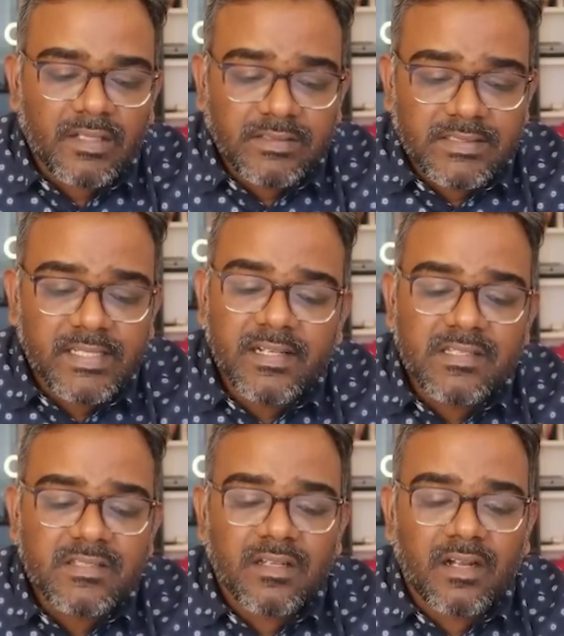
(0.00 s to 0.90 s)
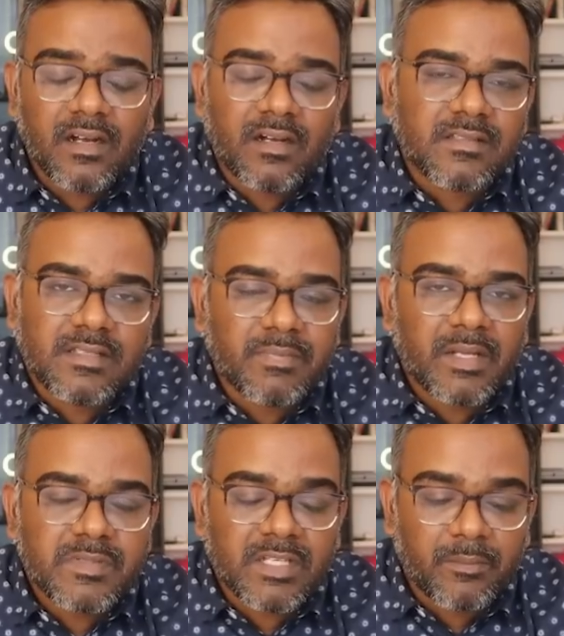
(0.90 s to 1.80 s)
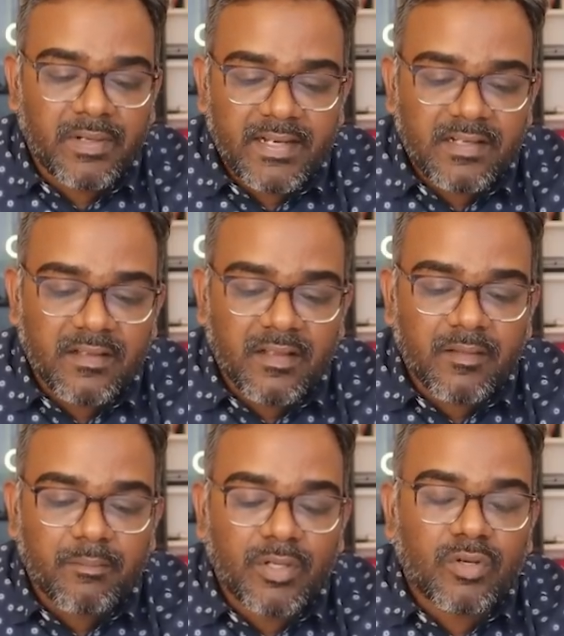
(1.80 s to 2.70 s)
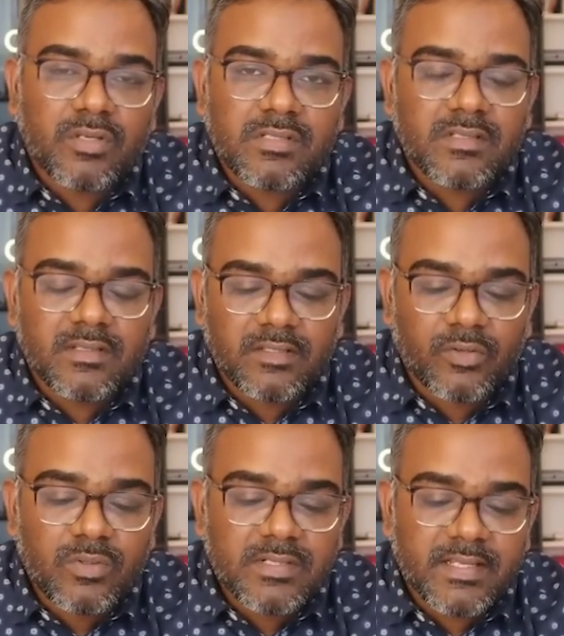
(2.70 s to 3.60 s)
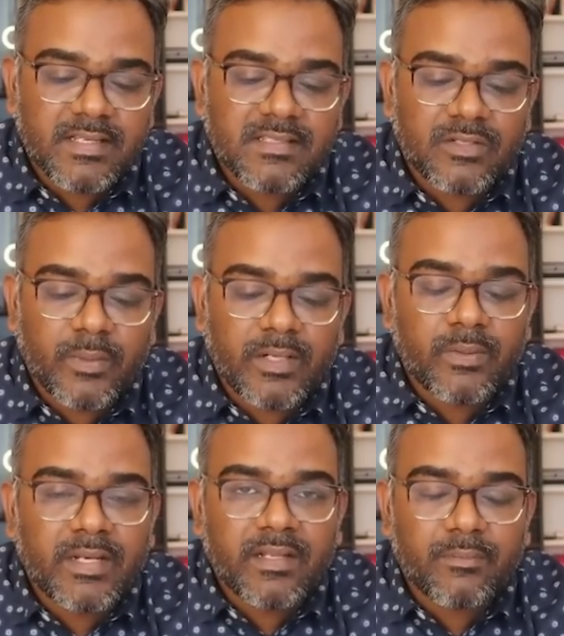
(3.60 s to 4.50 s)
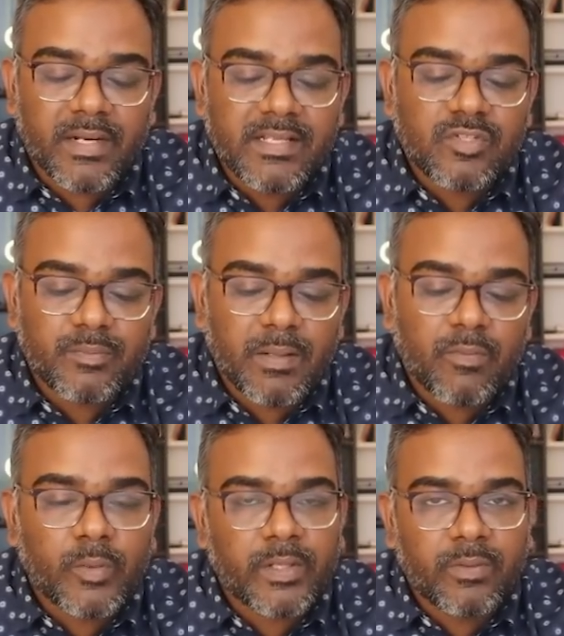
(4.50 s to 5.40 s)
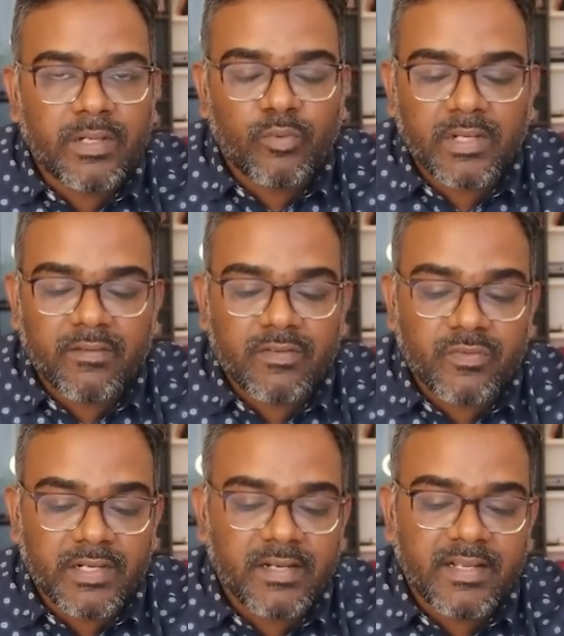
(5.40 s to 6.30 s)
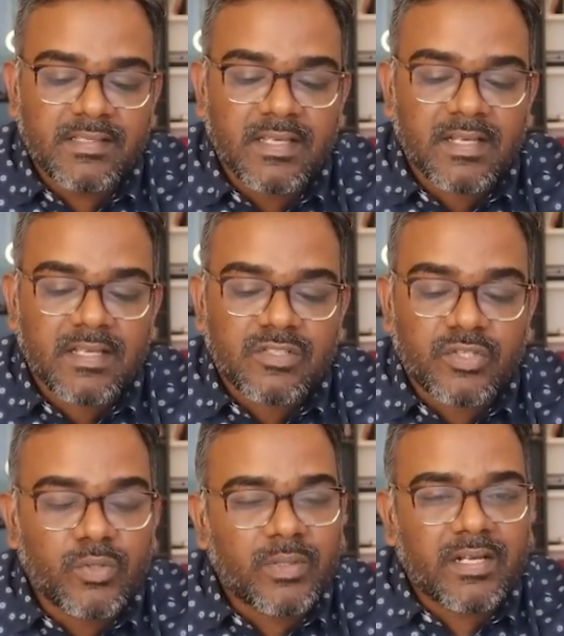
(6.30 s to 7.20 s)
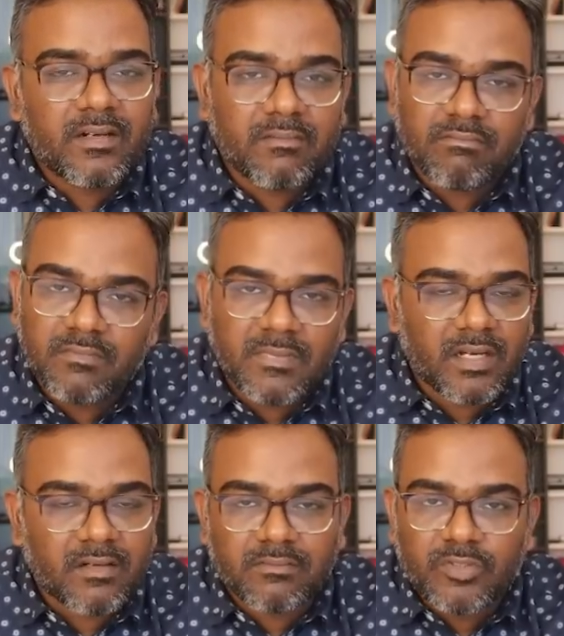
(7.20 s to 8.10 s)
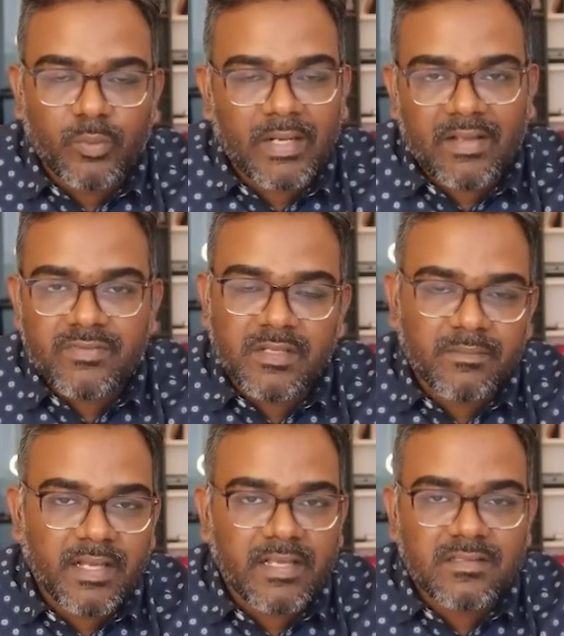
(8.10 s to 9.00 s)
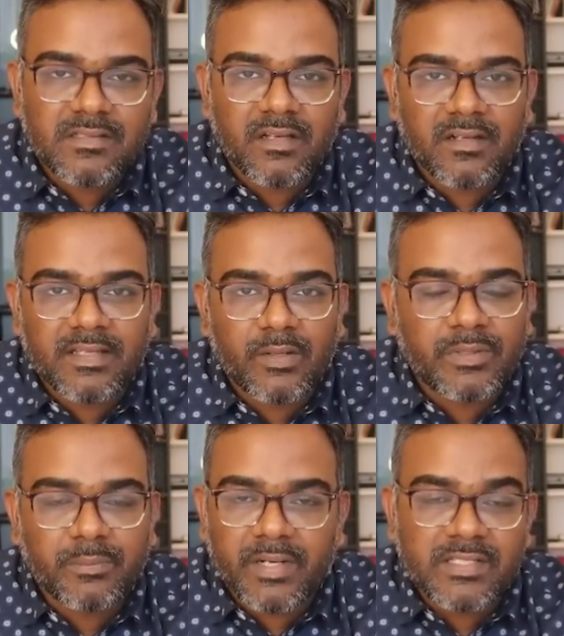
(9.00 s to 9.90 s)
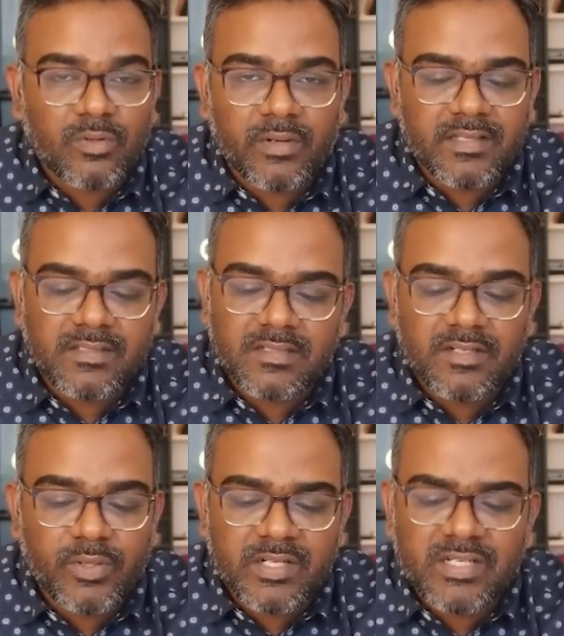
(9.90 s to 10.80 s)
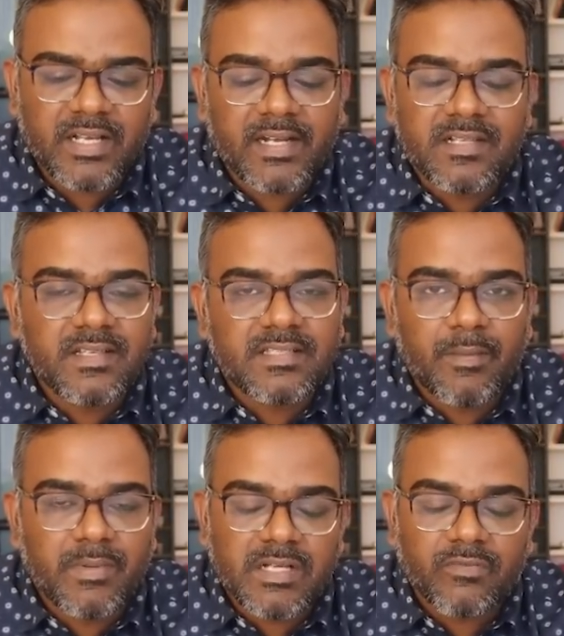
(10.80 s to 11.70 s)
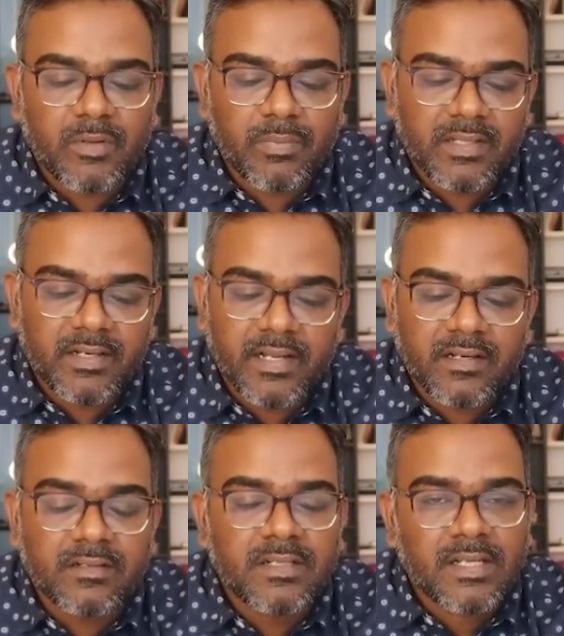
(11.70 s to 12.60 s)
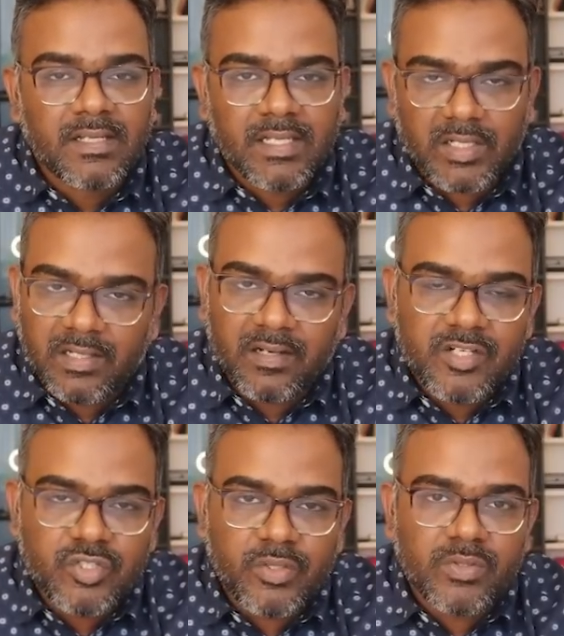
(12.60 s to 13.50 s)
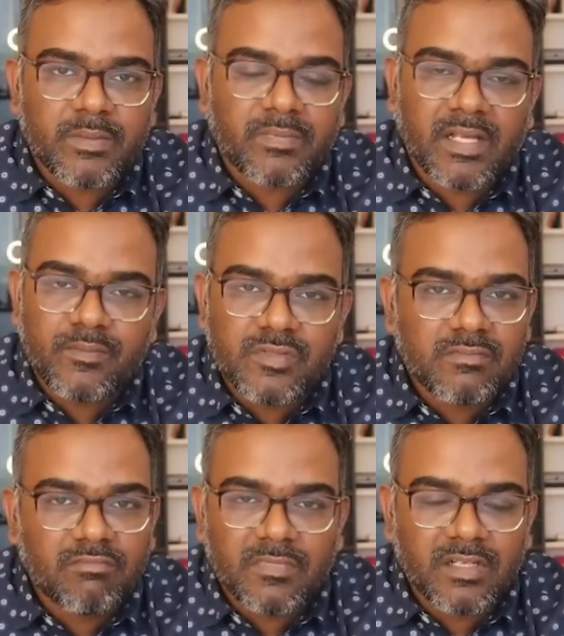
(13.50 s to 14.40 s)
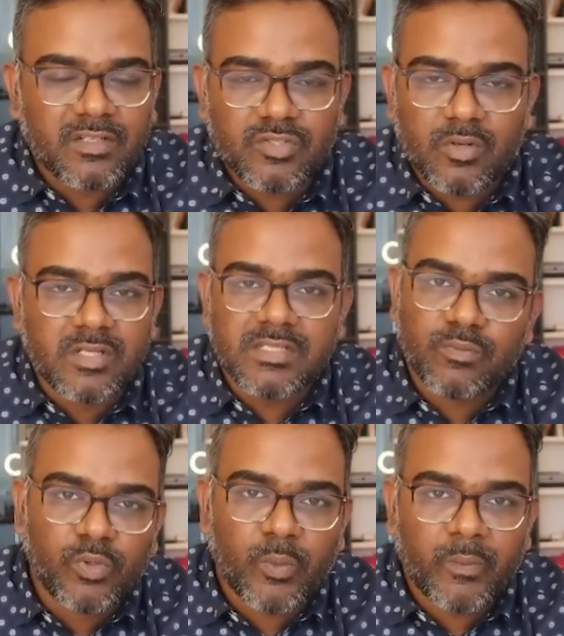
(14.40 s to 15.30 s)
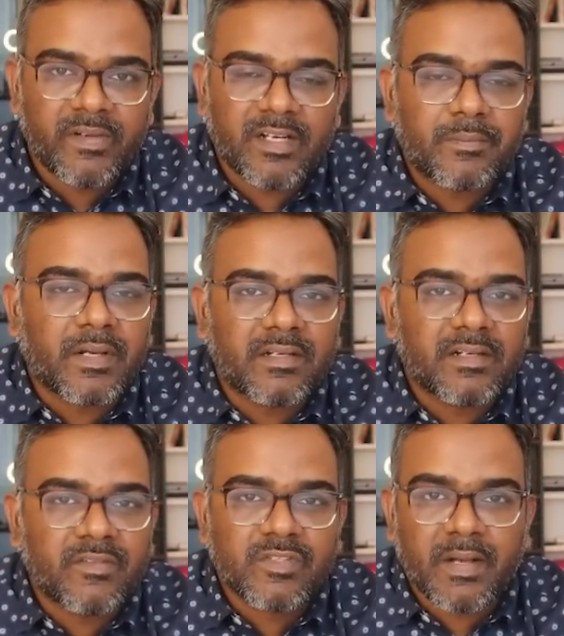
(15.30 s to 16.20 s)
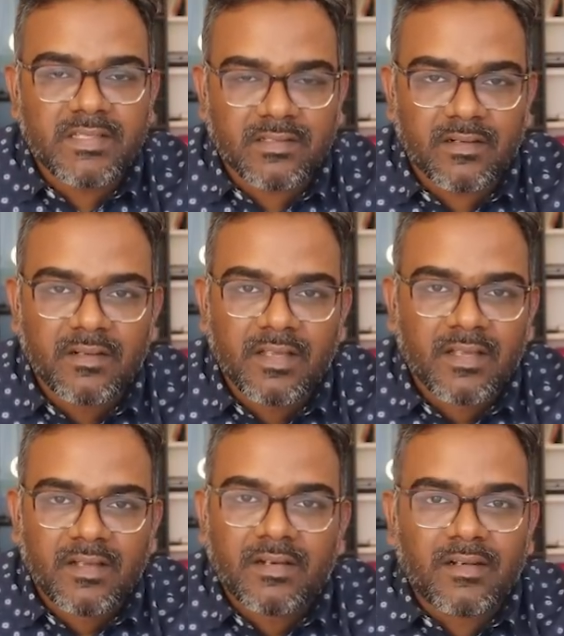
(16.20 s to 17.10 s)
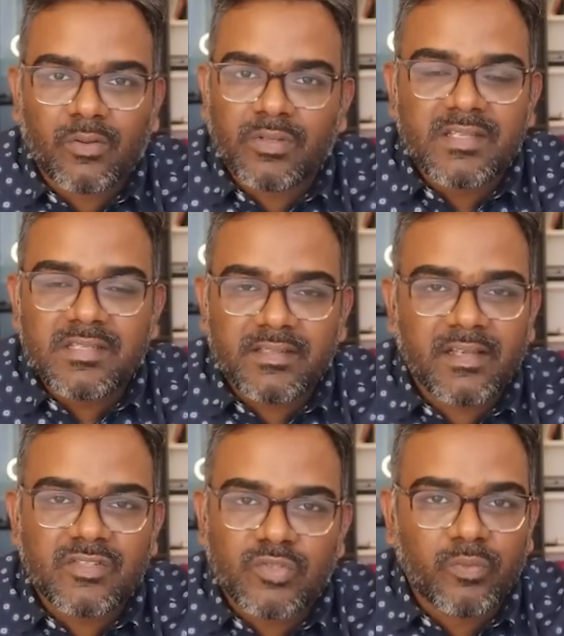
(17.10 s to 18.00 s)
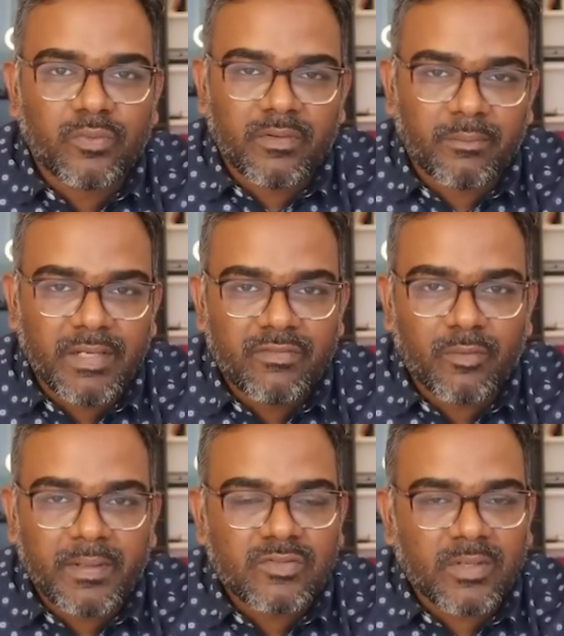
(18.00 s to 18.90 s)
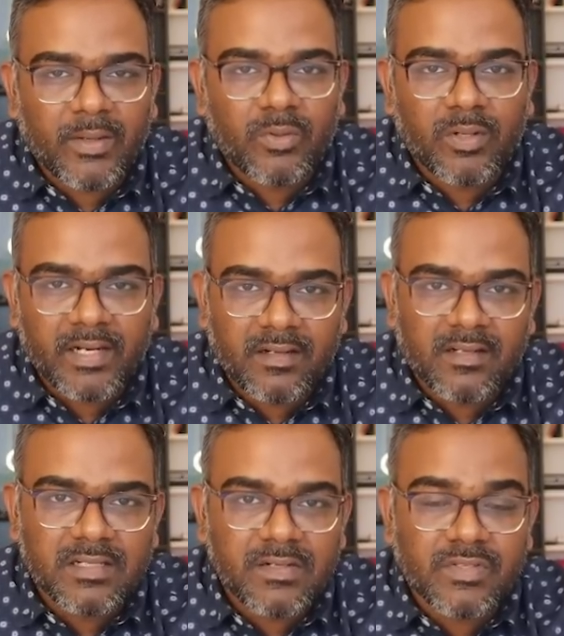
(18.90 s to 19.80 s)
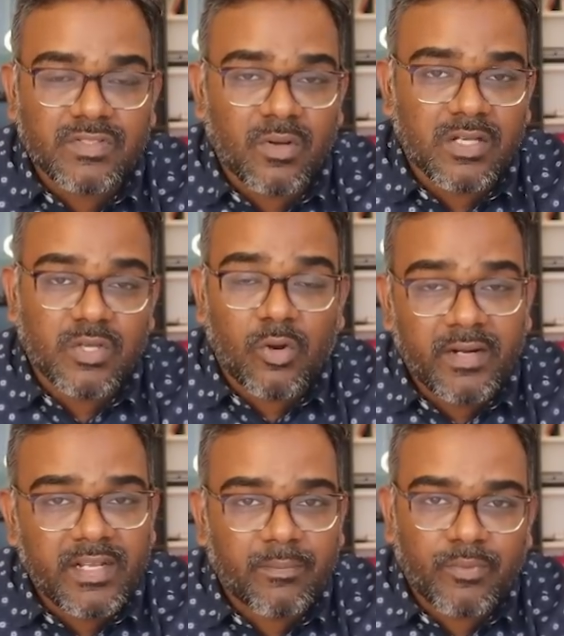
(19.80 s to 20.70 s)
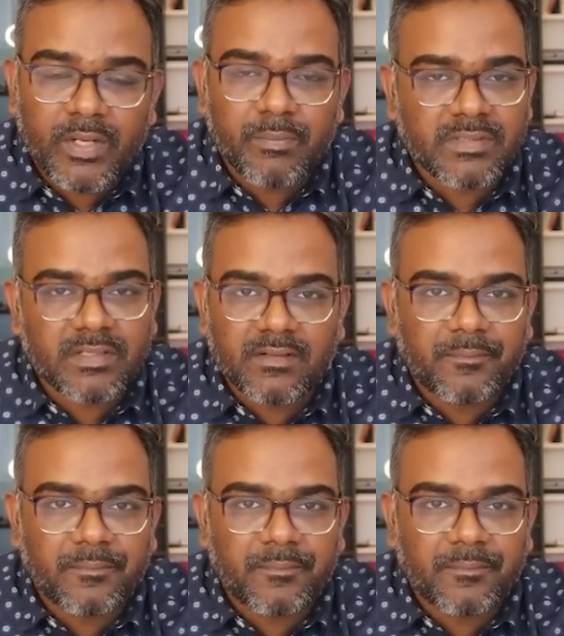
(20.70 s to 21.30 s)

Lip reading: the signals sometimes come late because the rule says that 21-day price should be about 21-day moving average for 10 days. So you will have some cases here and there when the price already existed. You can check ITC examples after you apply the indicator. It will clearly show you sometimes the stock is just moving one way up and it gives a buy signal. Now the risk there is too big for me, so I would not enter if the stock is already up 20%,